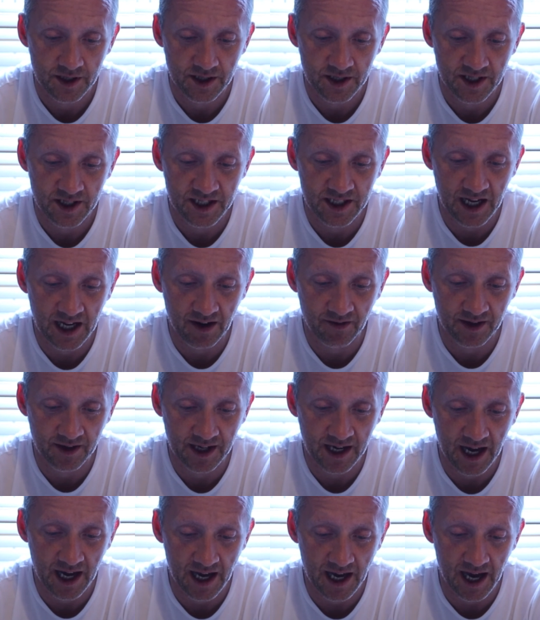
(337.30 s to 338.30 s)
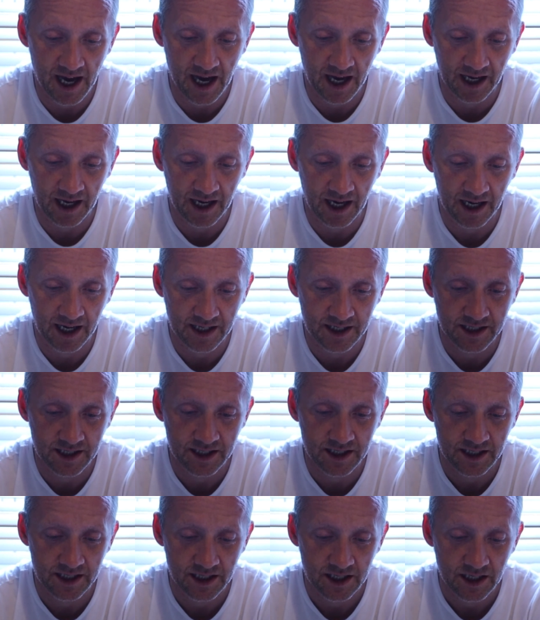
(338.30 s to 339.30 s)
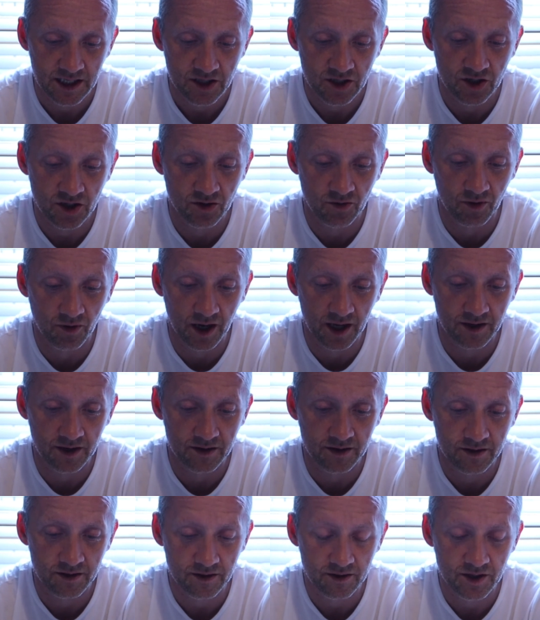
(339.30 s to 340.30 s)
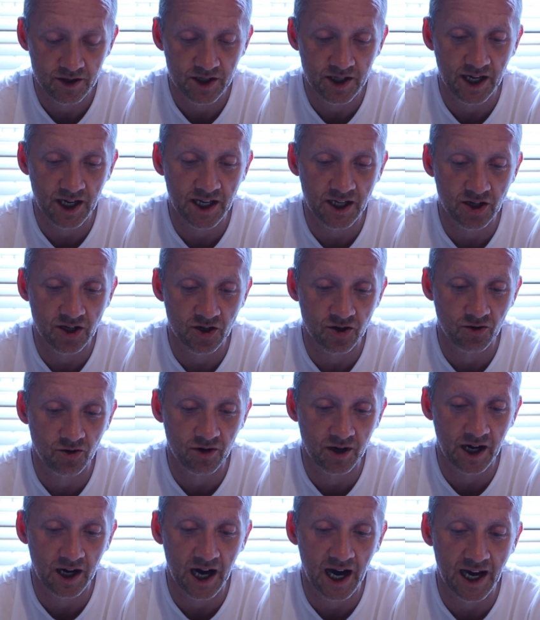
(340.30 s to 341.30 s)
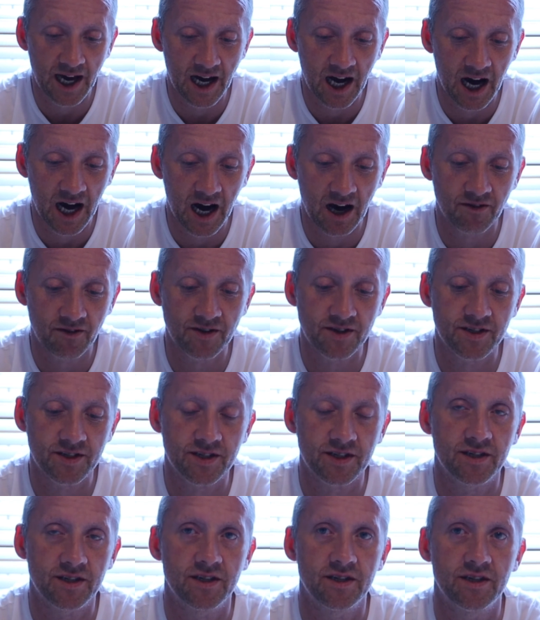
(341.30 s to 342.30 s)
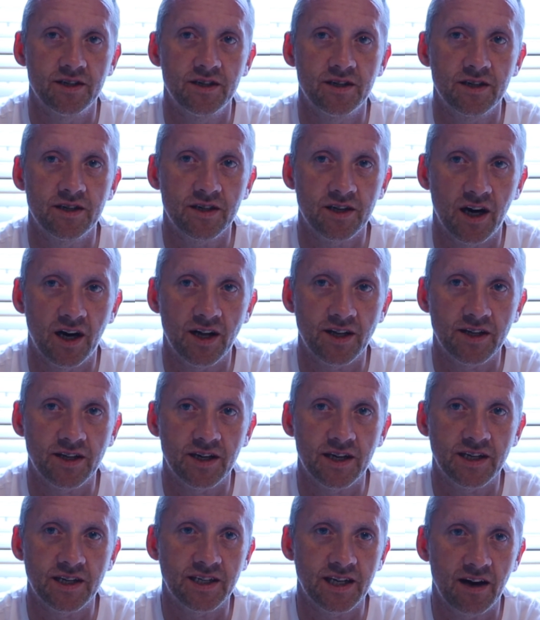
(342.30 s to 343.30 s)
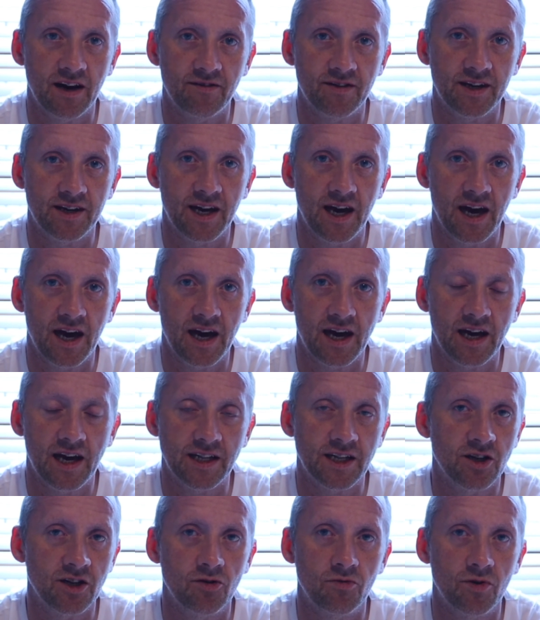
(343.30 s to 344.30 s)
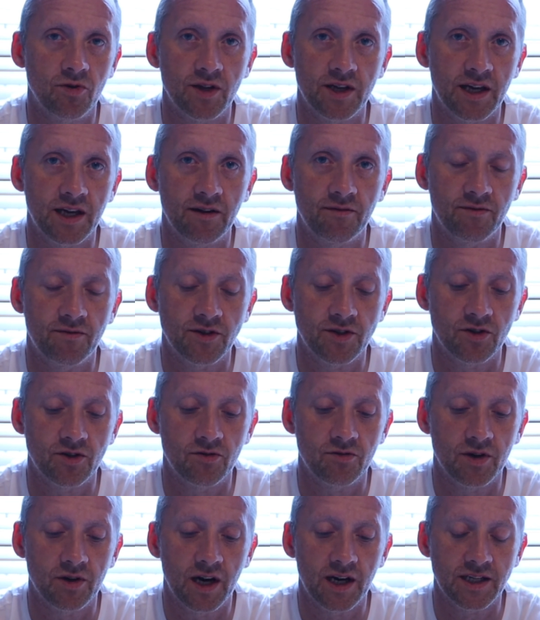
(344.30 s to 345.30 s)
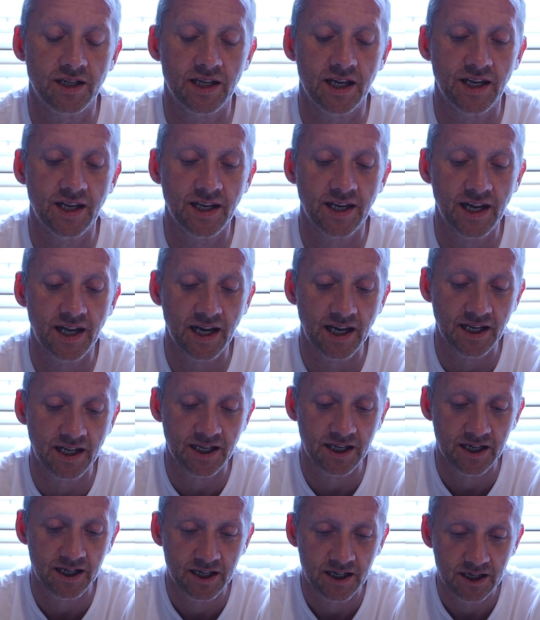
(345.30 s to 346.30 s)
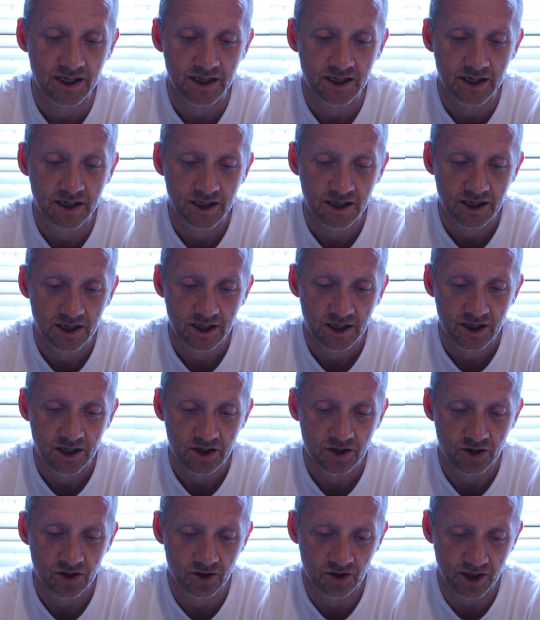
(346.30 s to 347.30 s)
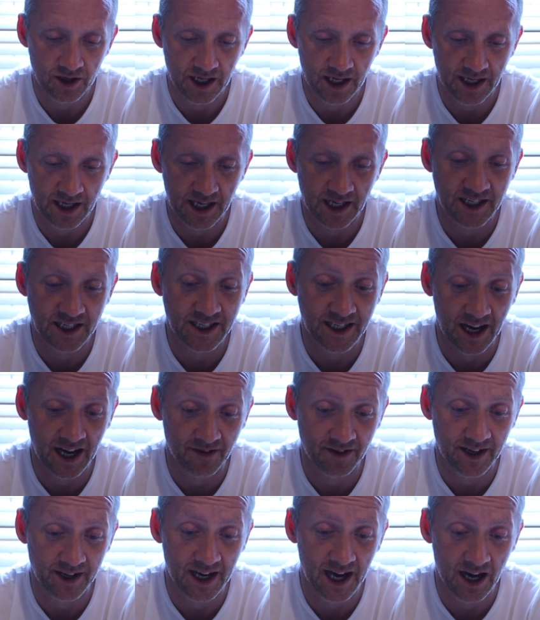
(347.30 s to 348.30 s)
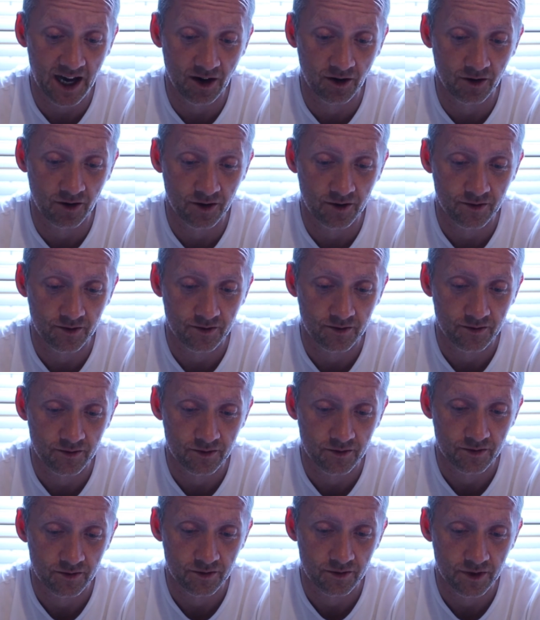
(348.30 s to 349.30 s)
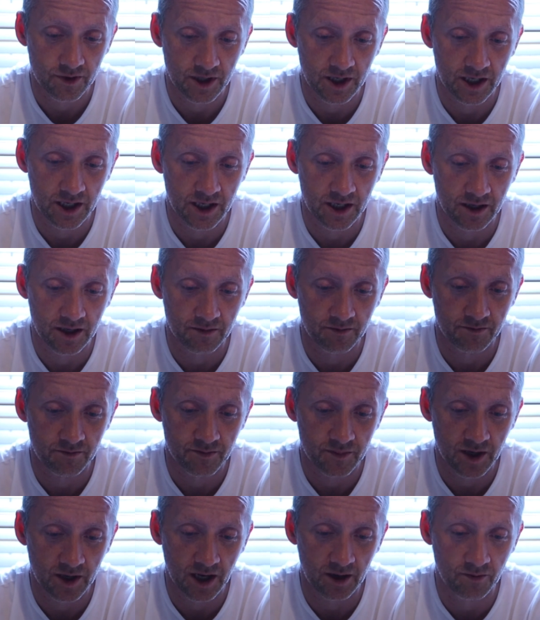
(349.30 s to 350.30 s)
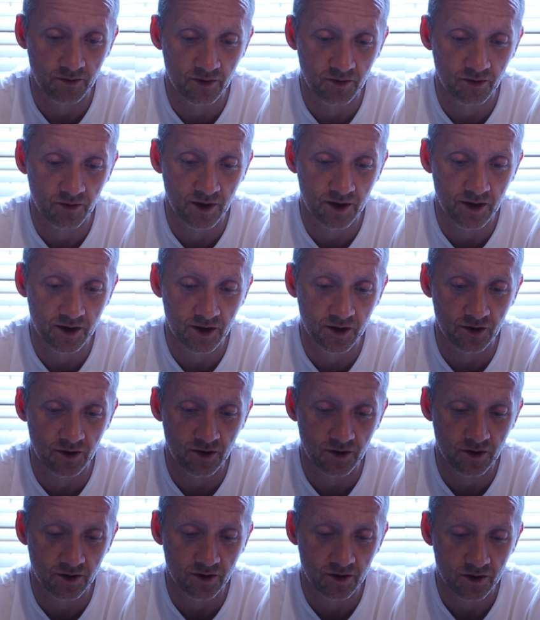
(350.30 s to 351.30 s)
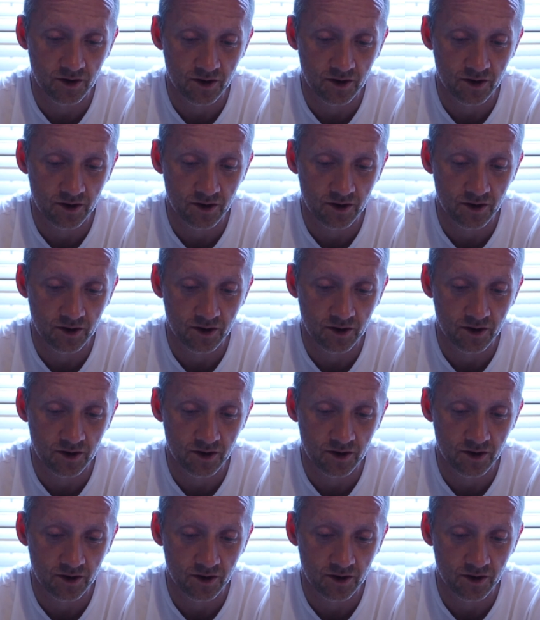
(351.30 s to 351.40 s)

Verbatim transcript: 7k egg hatch. Do you know what? Shiny Tirtouga, I haven't got a 7k. I didn't know where they came from. Do you know, I, need to get a 7k on. Um, and we've went through,